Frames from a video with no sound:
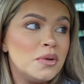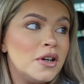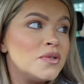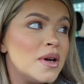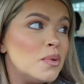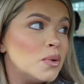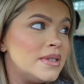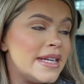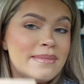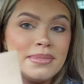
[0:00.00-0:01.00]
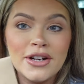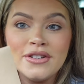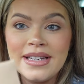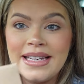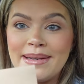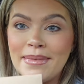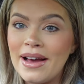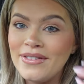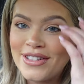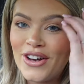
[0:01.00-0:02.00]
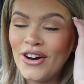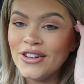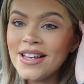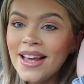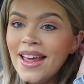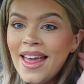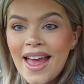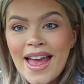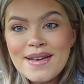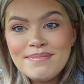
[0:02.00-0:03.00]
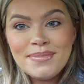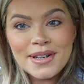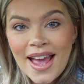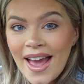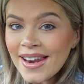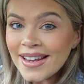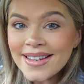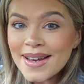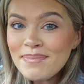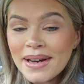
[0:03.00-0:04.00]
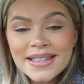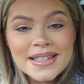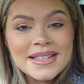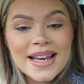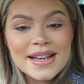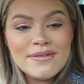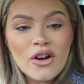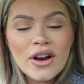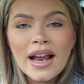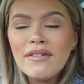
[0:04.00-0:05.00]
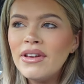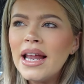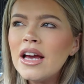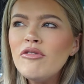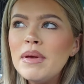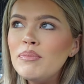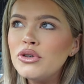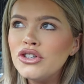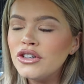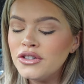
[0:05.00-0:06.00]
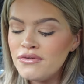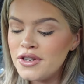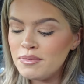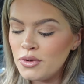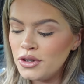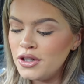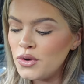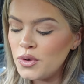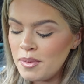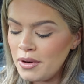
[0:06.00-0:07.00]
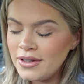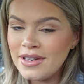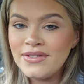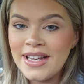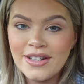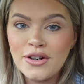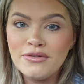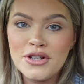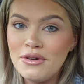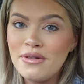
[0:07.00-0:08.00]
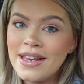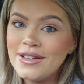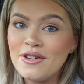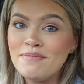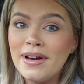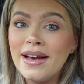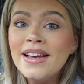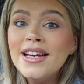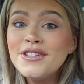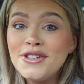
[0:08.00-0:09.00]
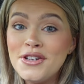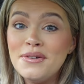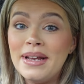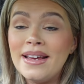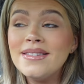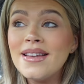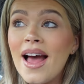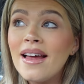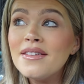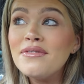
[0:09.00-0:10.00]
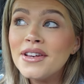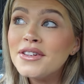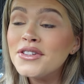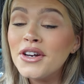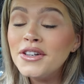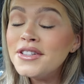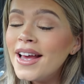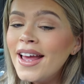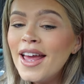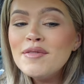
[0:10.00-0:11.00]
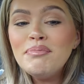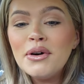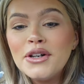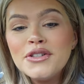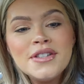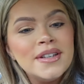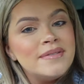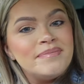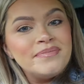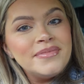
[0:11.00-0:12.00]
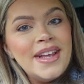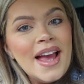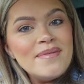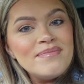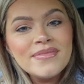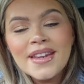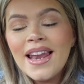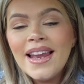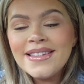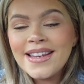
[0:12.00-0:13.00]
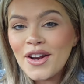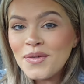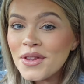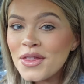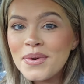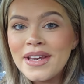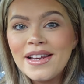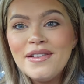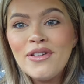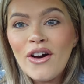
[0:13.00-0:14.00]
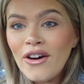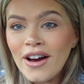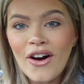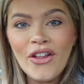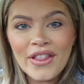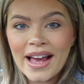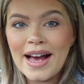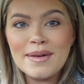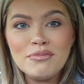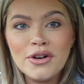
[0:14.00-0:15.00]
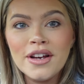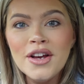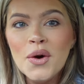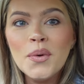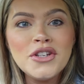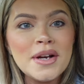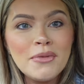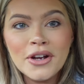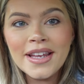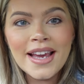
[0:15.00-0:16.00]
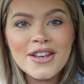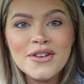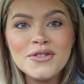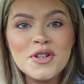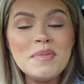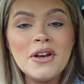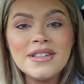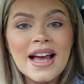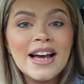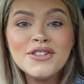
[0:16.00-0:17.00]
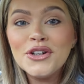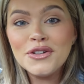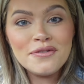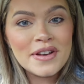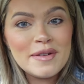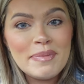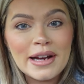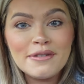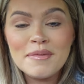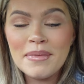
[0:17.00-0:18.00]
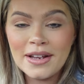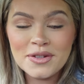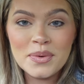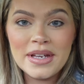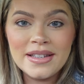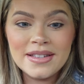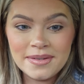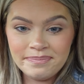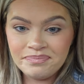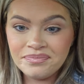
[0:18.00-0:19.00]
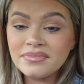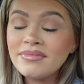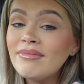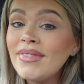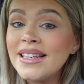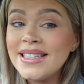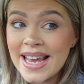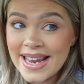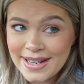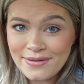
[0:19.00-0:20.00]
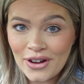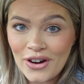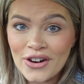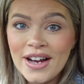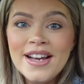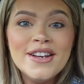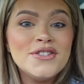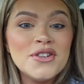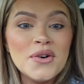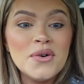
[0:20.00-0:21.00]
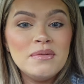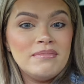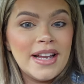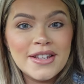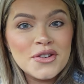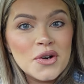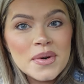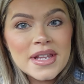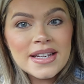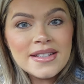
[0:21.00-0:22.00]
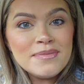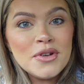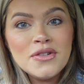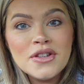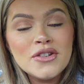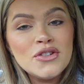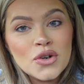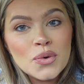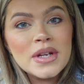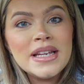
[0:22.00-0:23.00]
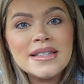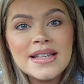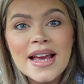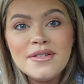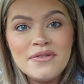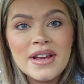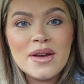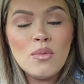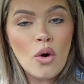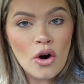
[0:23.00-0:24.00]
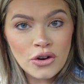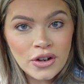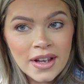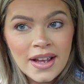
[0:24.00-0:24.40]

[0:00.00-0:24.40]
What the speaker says: to work, so I won't see him, but I just needed him to have his card. But yeah, let's get back to the daily vlogging. I feel like I've been productive this morning only because I've ticked off 2 things off my to-do list and it feels good. But yeah, let's get on with the weekly vlog on the camera, which I'm going to get used to because I had good feedback from last week's daily vlog. So let's go with it. I'm using the Sony ZV-1